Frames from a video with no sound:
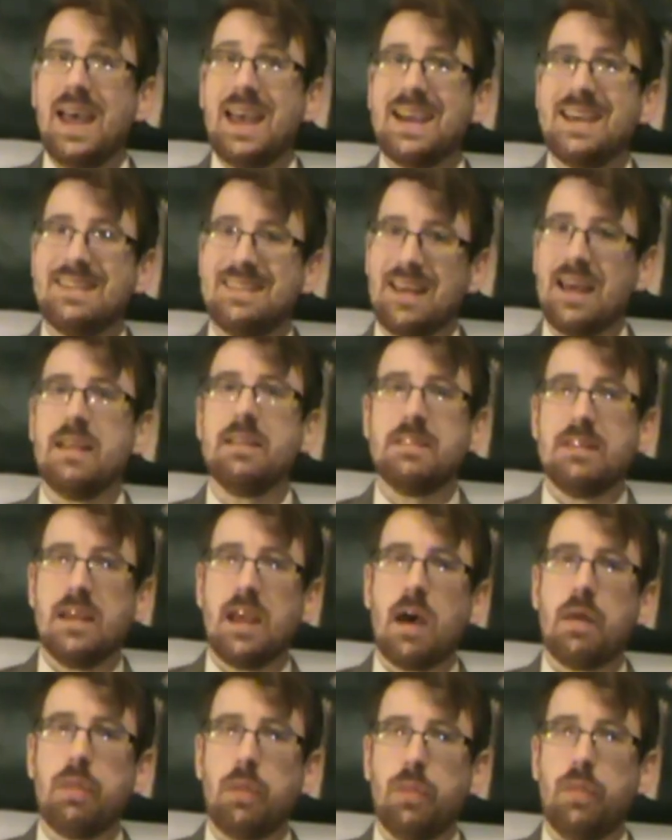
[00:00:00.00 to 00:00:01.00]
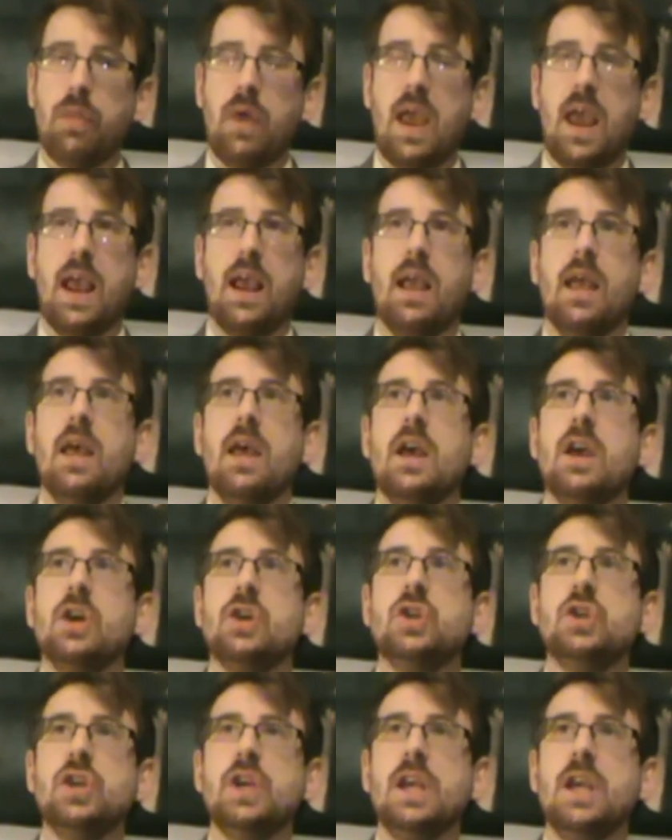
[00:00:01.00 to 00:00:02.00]
Because that's the other thing.
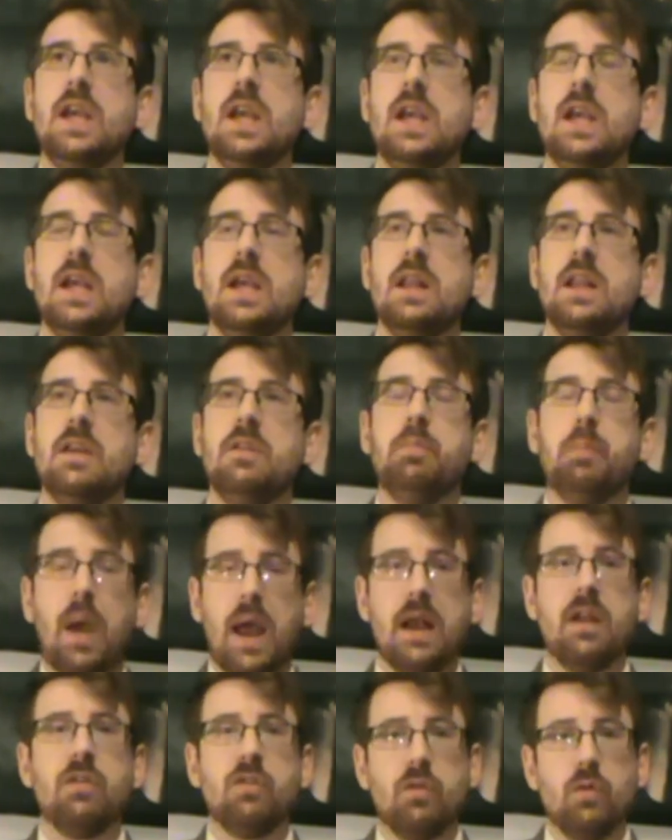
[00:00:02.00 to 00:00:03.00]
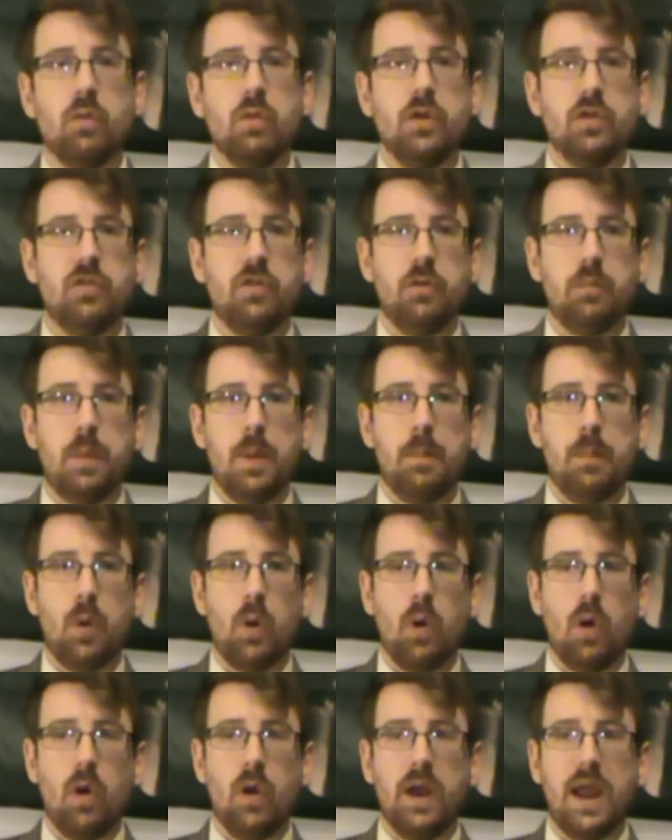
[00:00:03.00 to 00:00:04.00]
This pedestal that she's been
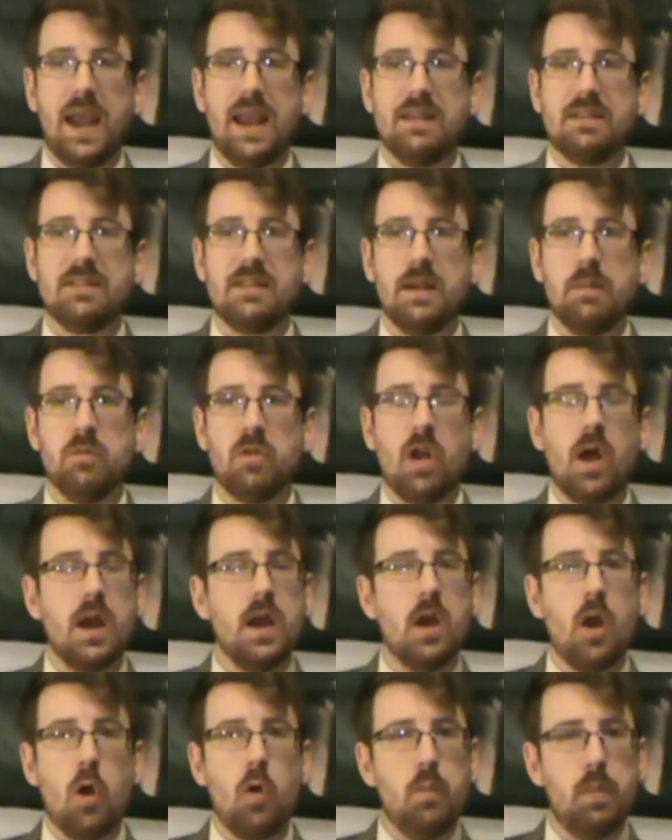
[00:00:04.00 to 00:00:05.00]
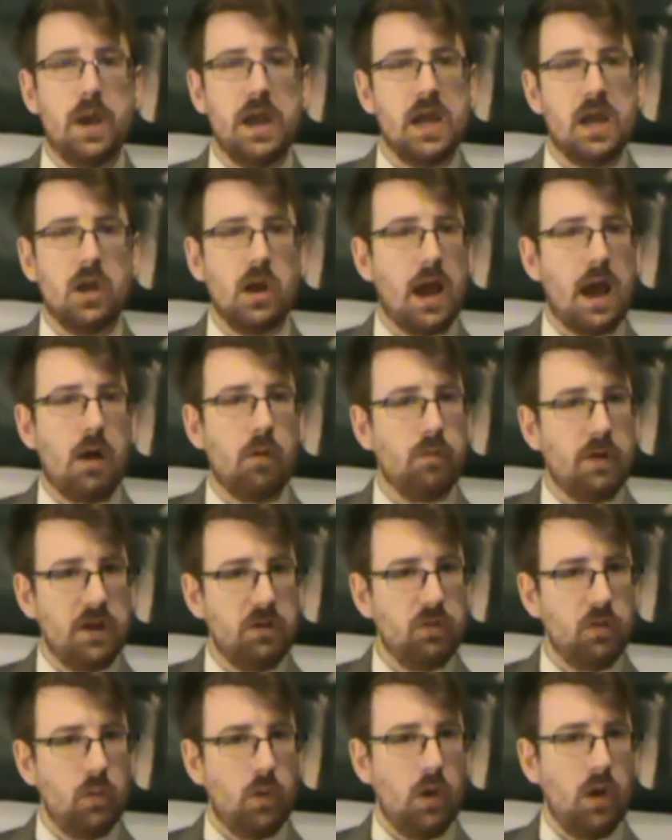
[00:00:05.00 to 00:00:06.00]
put on, it seemed like nobody could
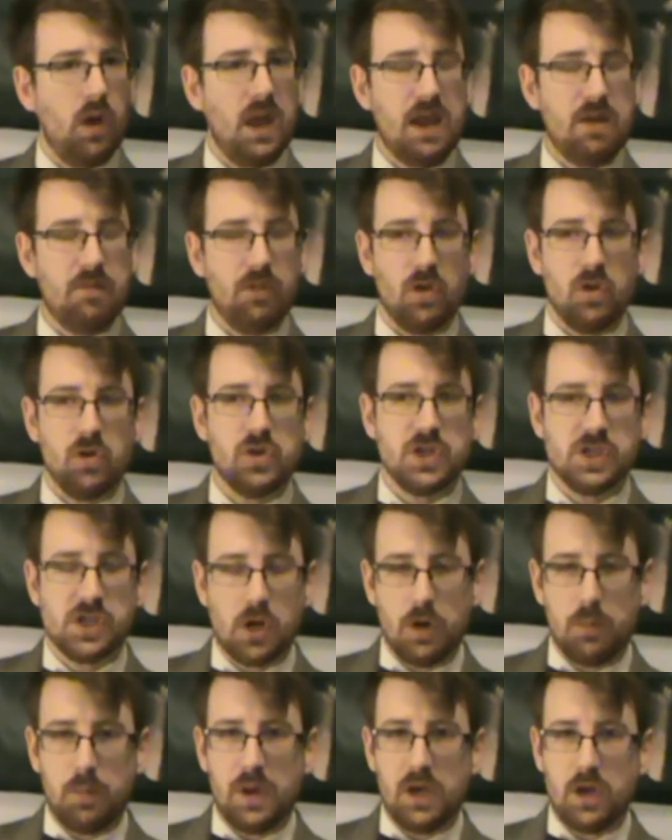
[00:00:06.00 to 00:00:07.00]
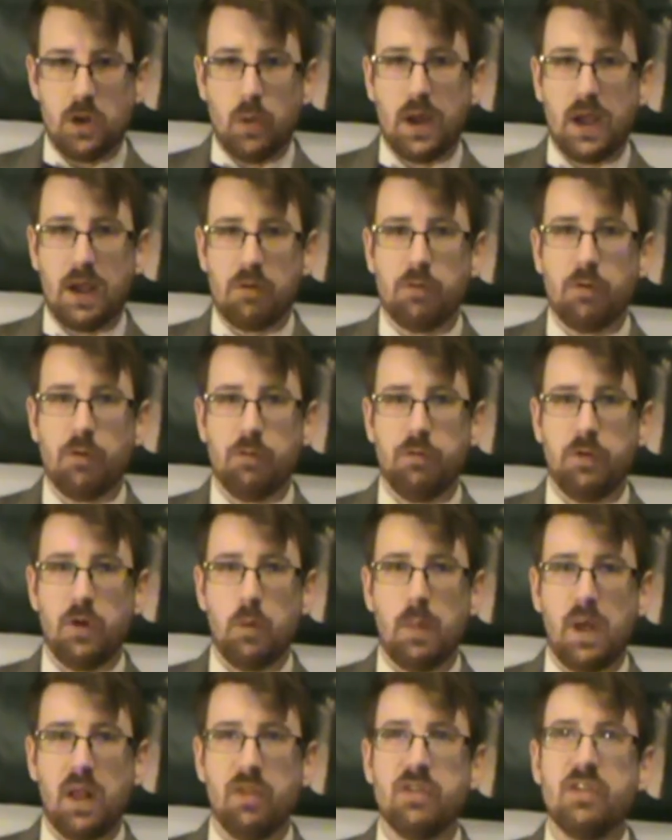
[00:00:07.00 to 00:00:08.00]
out-wrestle her, even though she's only been doing it for a
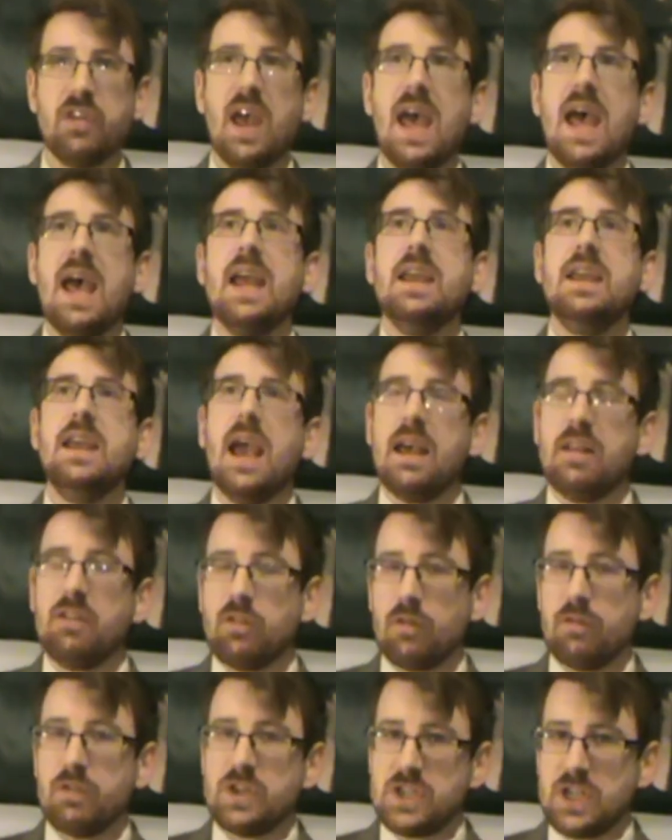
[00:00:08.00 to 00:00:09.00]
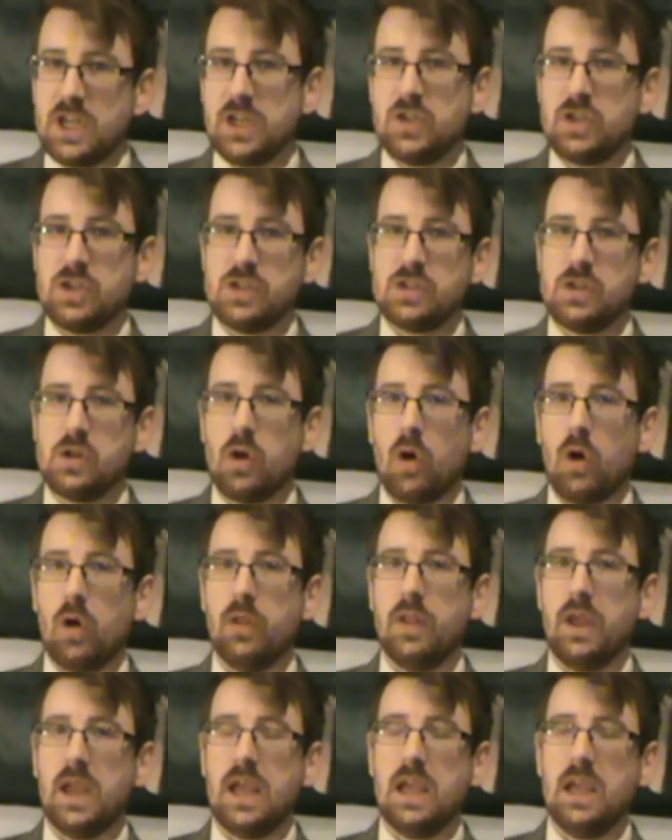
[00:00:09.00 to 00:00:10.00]
few months. Yes, obviously she's
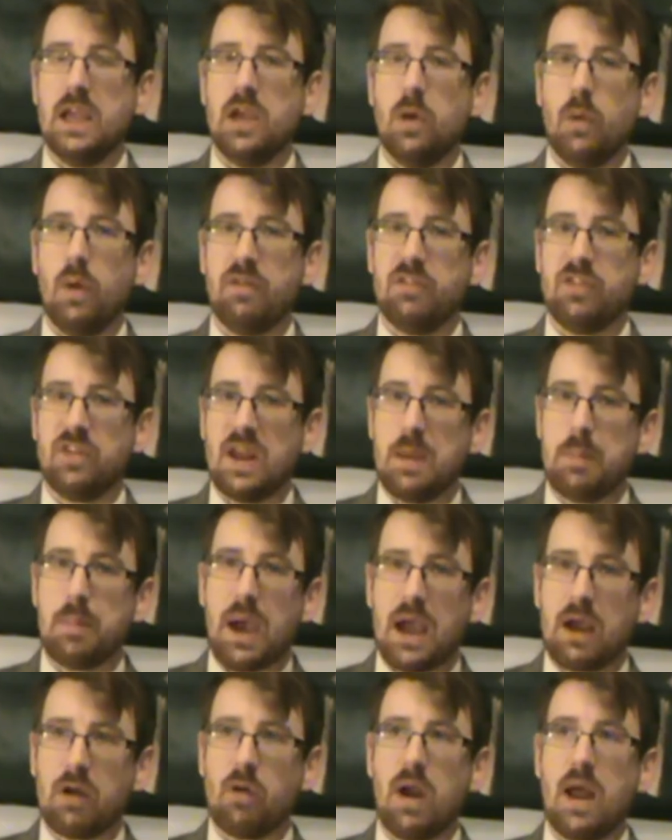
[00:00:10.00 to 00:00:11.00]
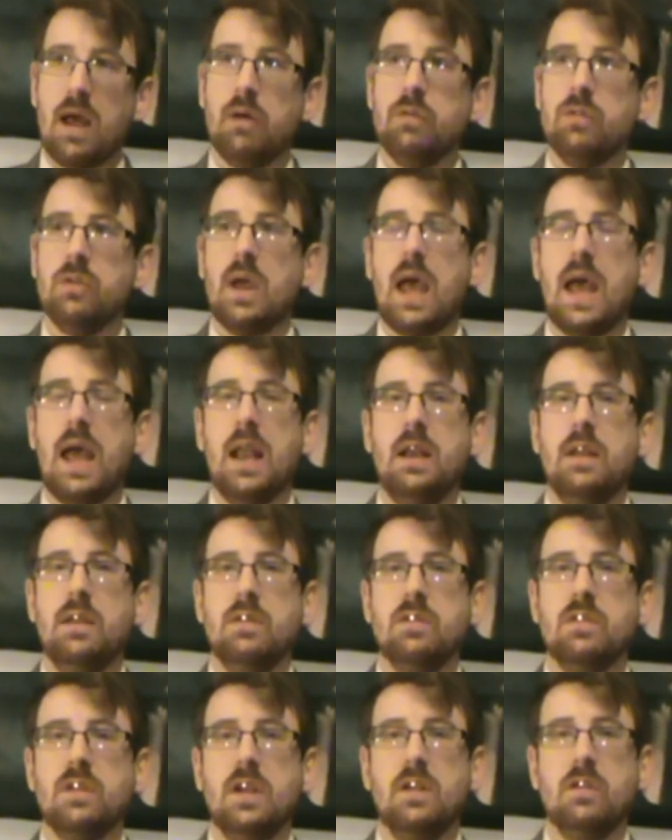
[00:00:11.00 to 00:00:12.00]
got the UFC background
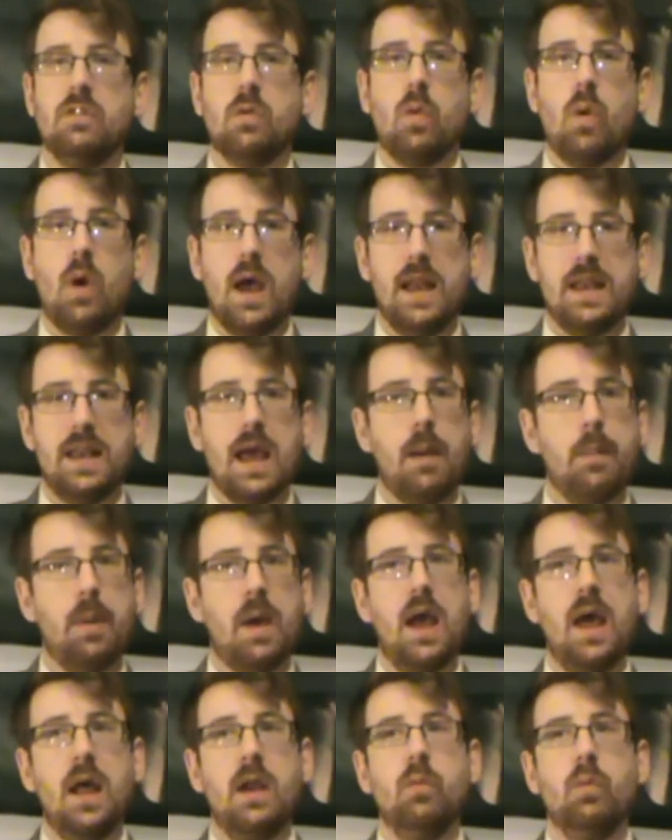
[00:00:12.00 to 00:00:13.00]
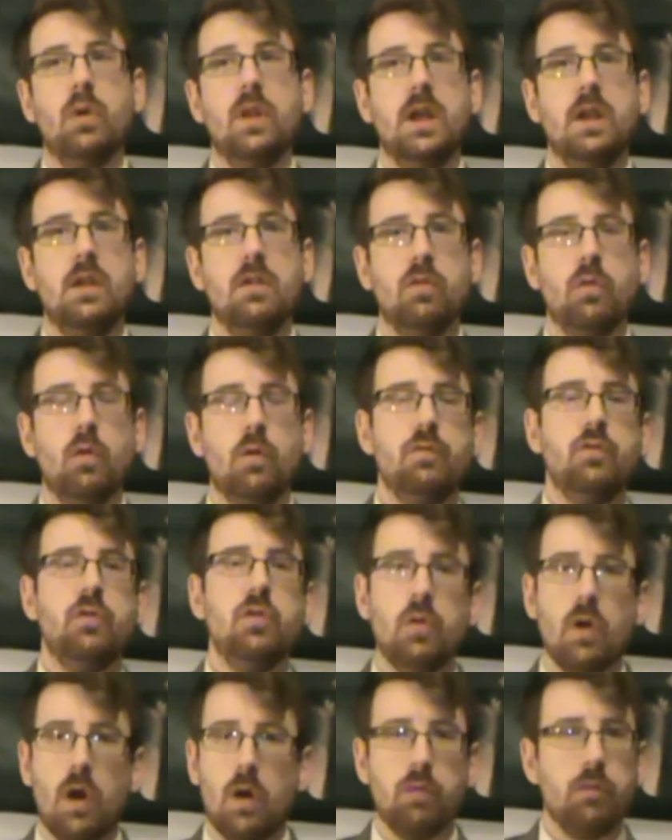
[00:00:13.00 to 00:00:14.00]
and is quite a dab hand within sort of
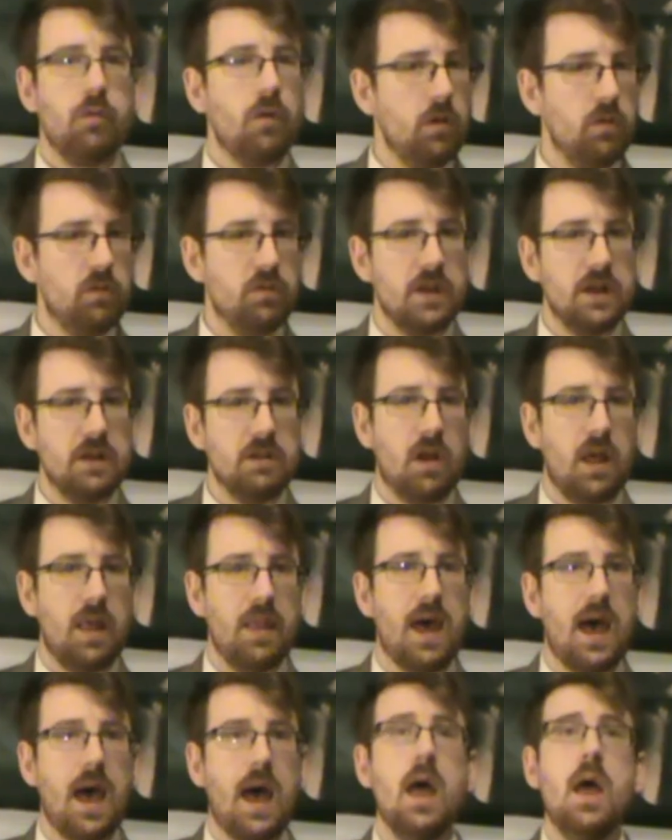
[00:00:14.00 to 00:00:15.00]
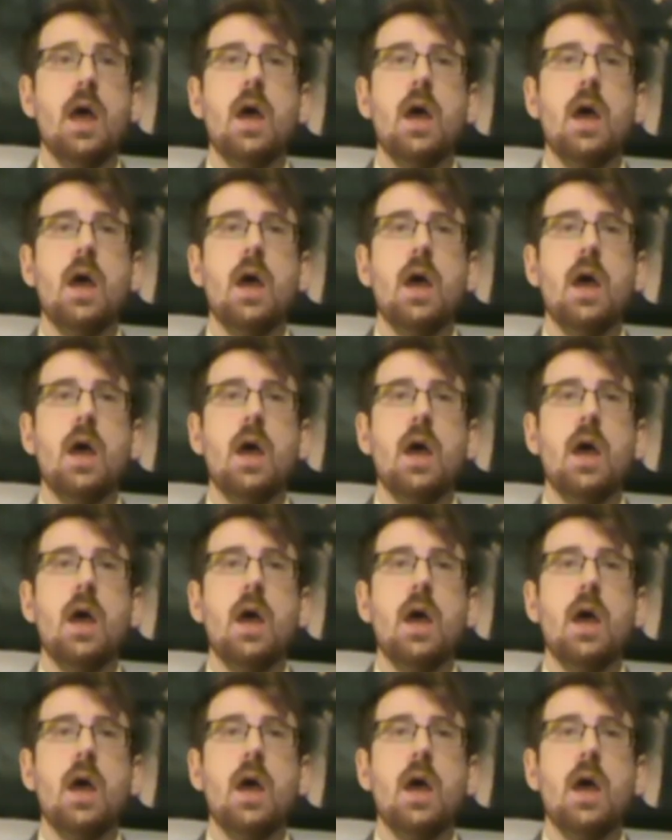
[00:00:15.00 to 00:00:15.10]
judo throws, things like that.